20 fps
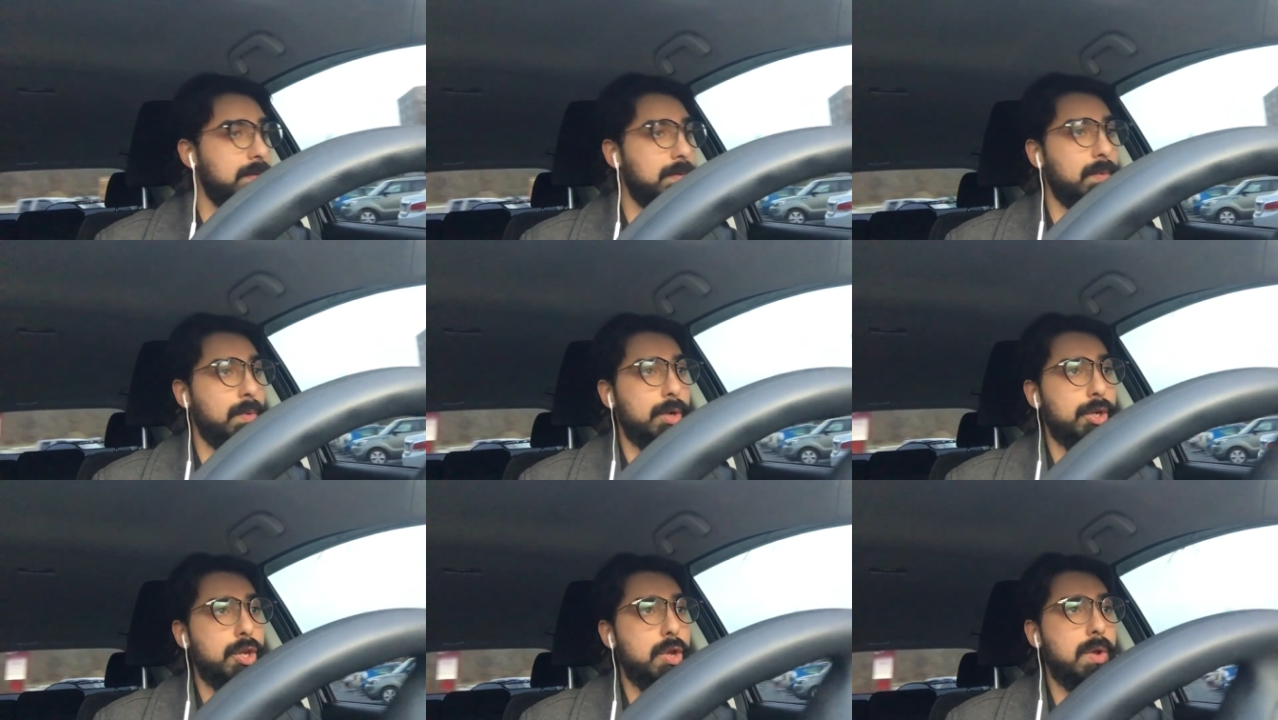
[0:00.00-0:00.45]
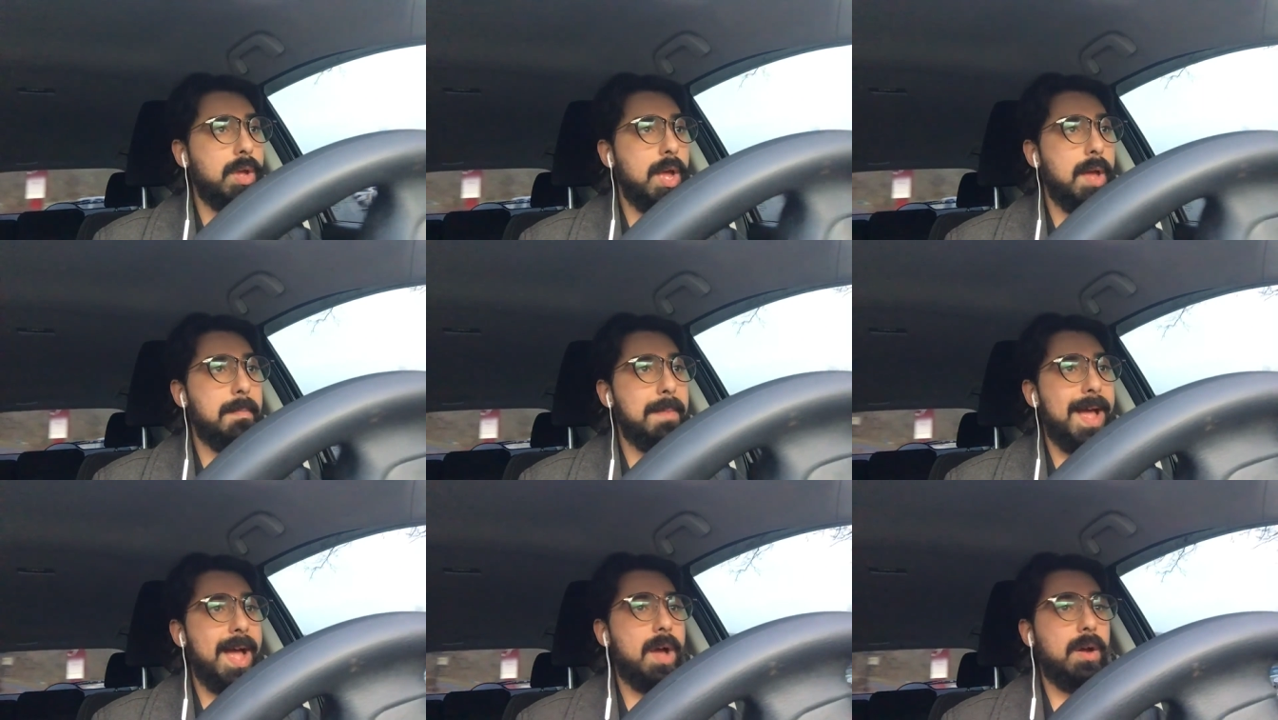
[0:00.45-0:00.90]
When you
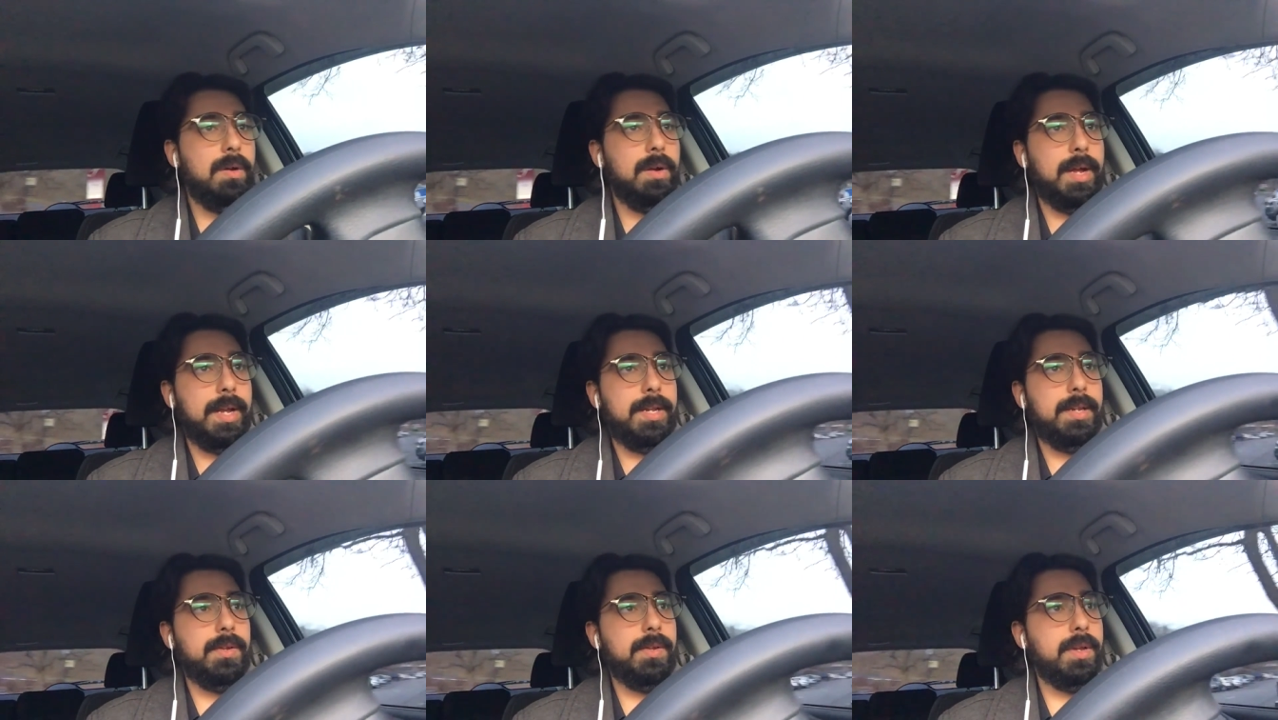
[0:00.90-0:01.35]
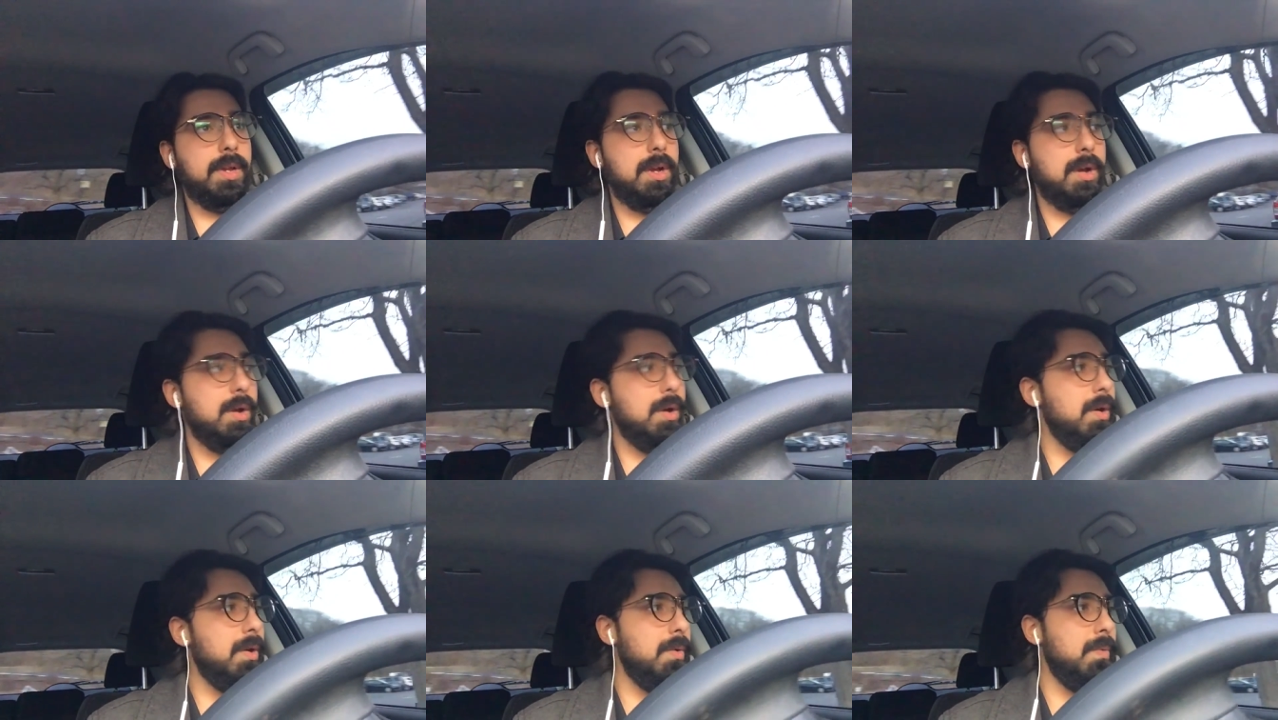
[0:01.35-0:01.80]
come out and you
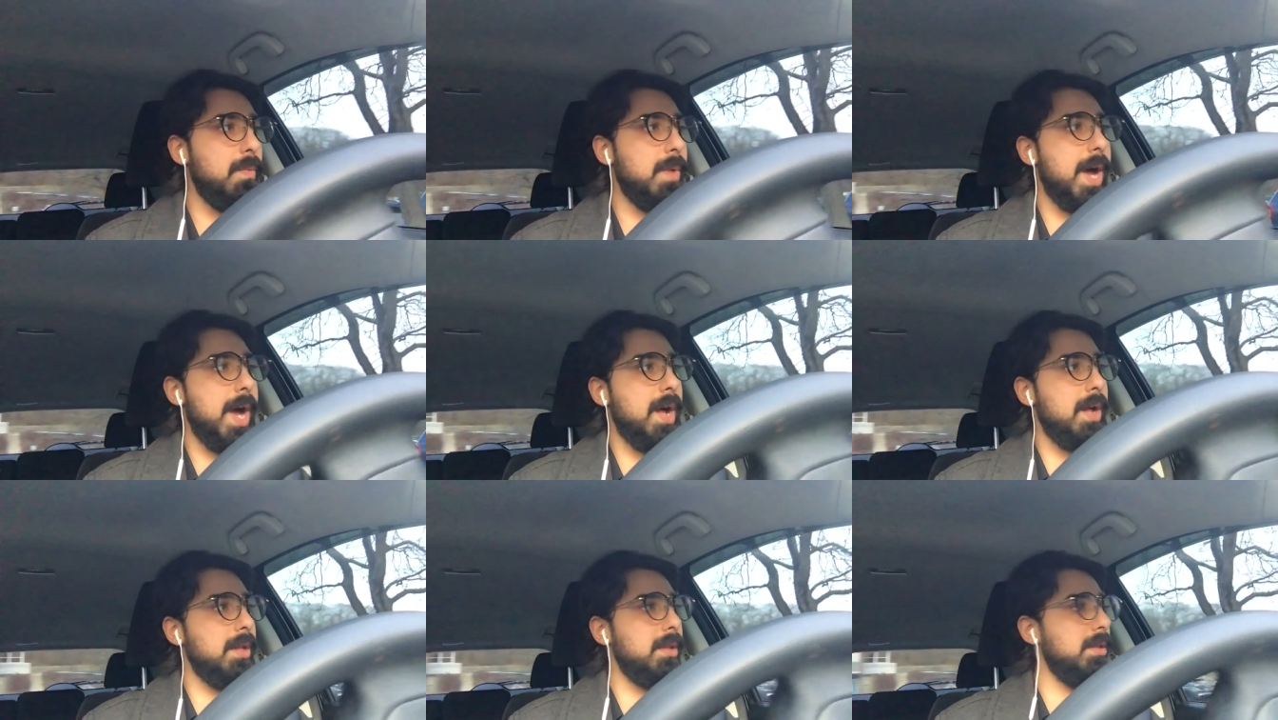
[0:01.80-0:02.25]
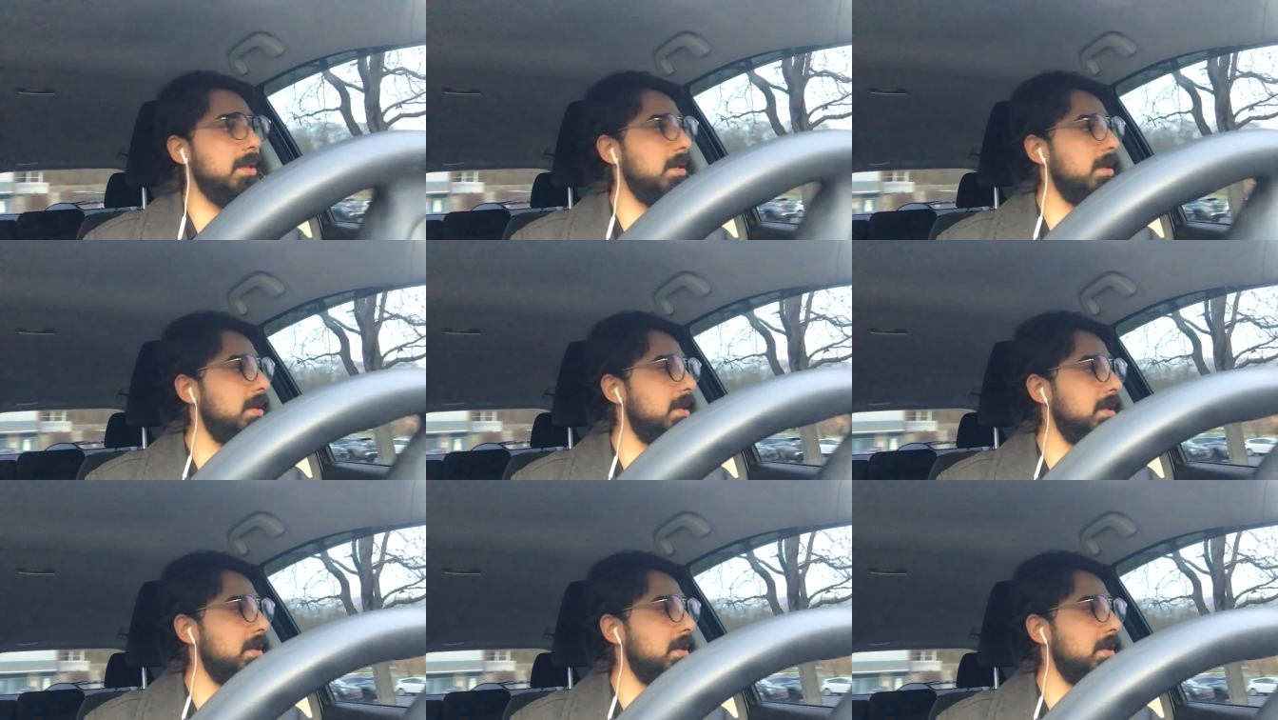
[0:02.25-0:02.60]
go, well,